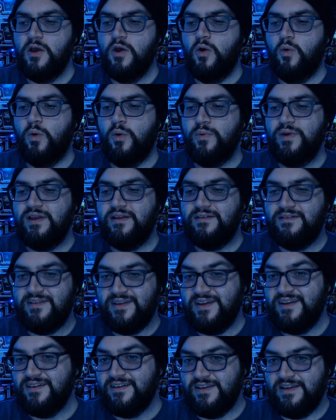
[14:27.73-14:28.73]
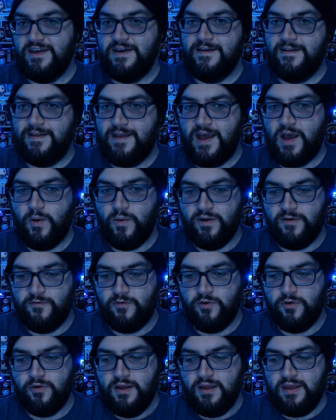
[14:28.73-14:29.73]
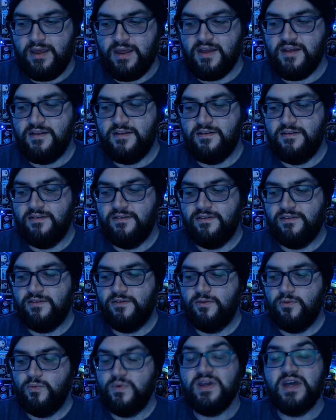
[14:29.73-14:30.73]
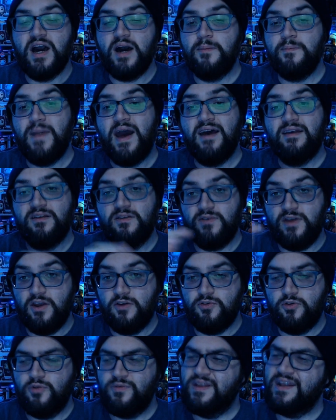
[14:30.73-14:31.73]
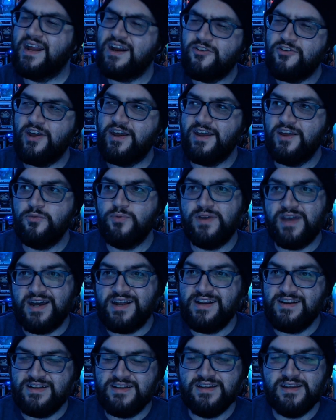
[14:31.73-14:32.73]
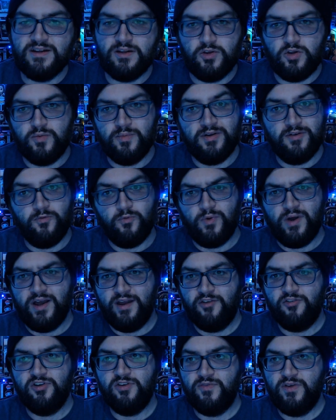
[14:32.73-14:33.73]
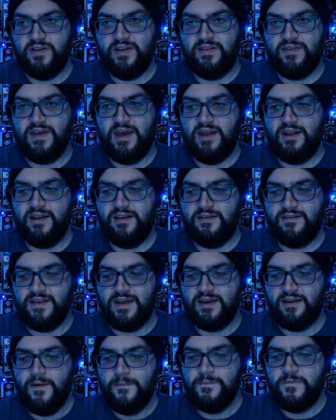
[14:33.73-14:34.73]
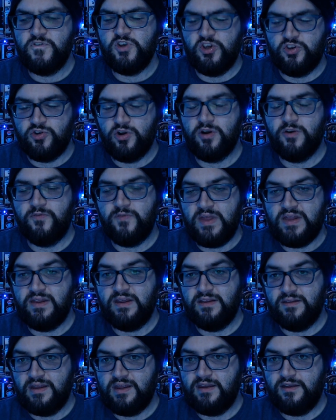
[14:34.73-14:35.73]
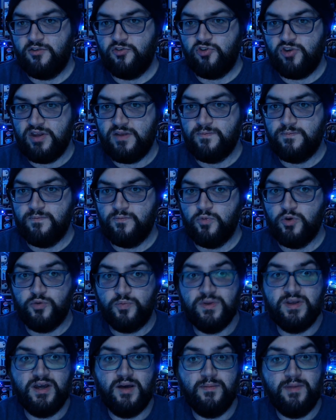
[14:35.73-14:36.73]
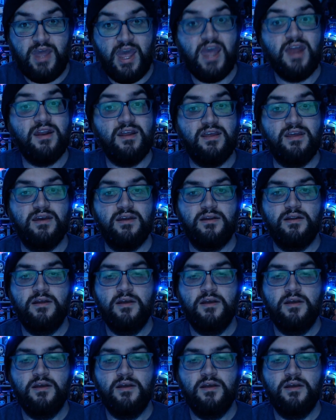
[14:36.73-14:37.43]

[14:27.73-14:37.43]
What we did get, however, is we got massive character growth. And actually, I guess we kind of did get a little bit of why she felt like that. Is like she started feeling like she was becoming Anakin